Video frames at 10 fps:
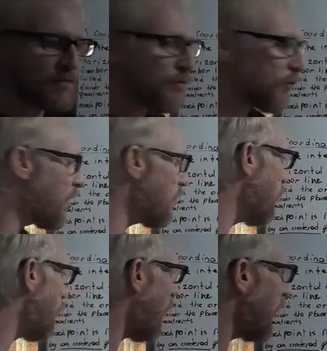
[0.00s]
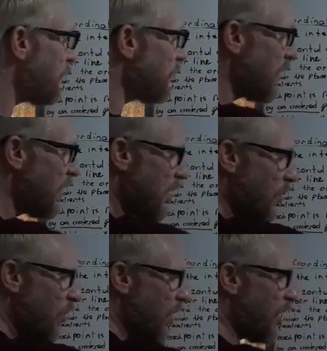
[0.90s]
before I move on,
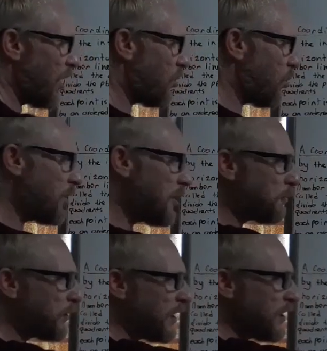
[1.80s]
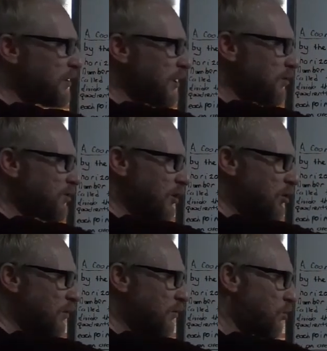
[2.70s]
a coordinate plane is the intersection
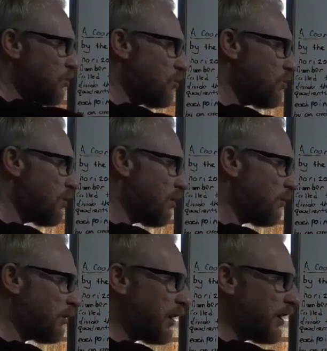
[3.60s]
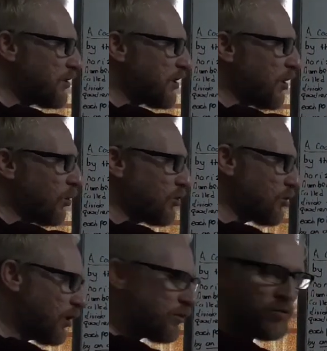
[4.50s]
of 2 number lines, a
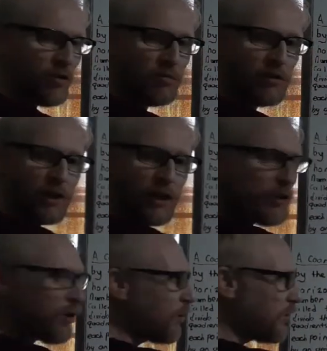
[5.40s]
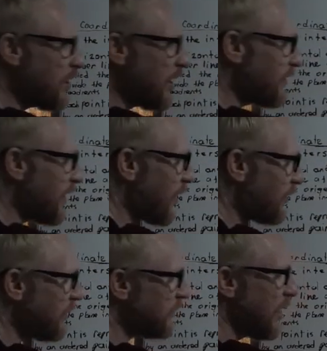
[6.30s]
horizontal number line called the
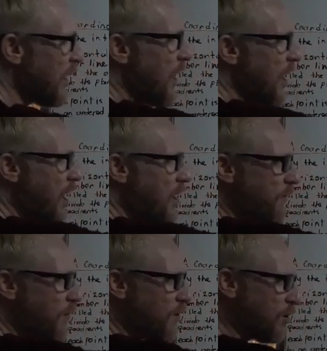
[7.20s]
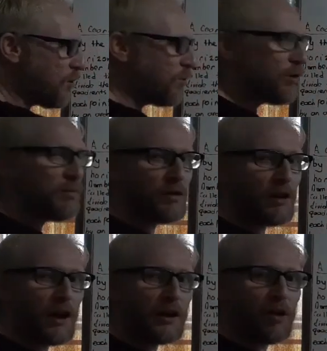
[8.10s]
x-axis, a vertical number
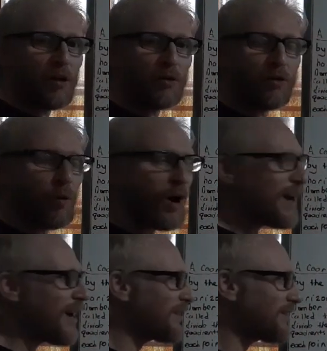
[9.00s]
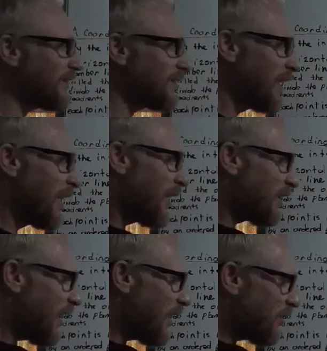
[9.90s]
line called the y-axis.
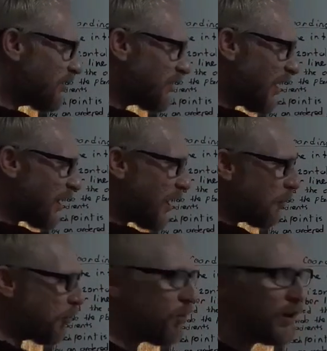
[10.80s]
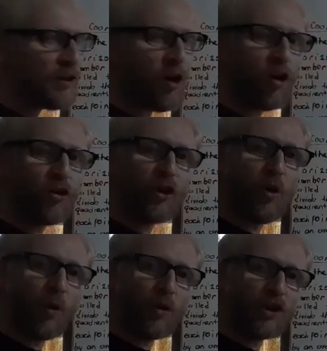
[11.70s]
They intersect at a point called the
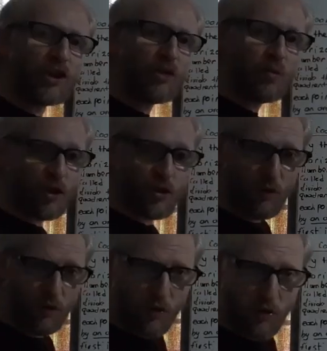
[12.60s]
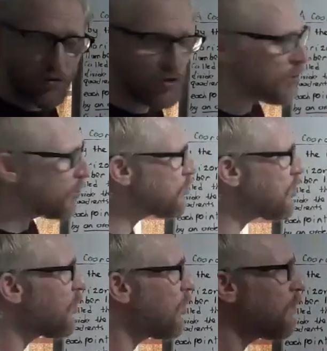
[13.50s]
origin, which is referred to 0,
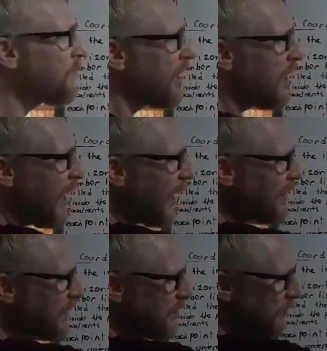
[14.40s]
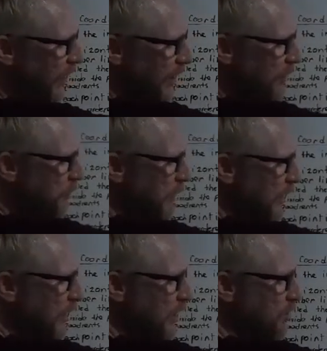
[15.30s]
0, and they divide the
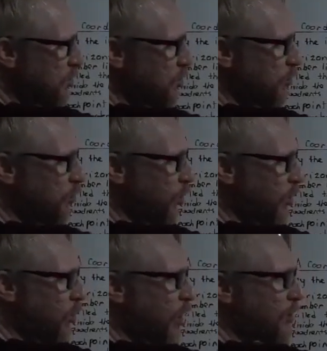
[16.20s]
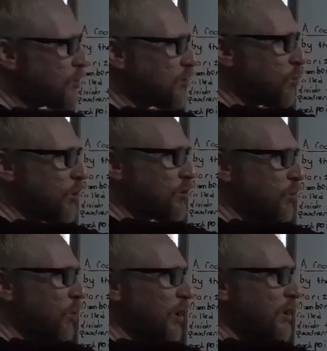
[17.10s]
plane into 4 quadrants: quadrant
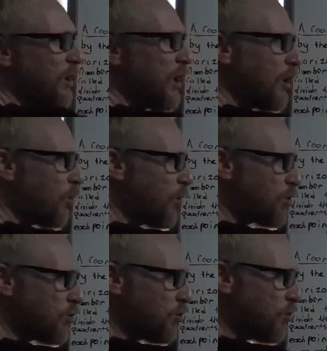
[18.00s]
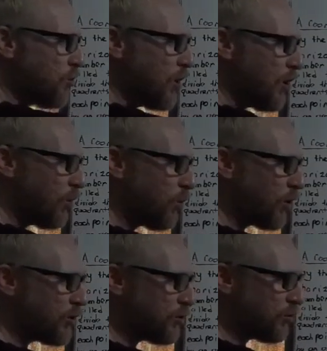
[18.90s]
1, quadrant 2,
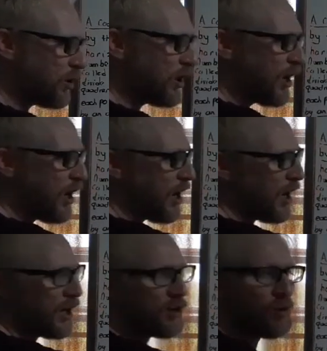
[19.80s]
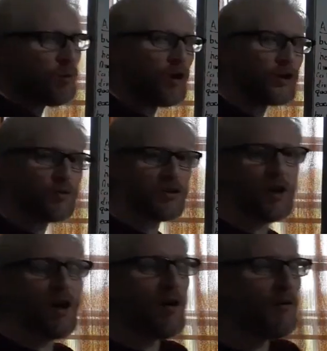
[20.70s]
quadrant 3, and quadrant
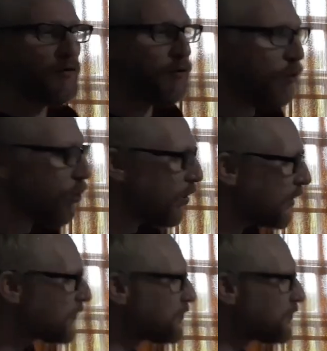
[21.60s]
4.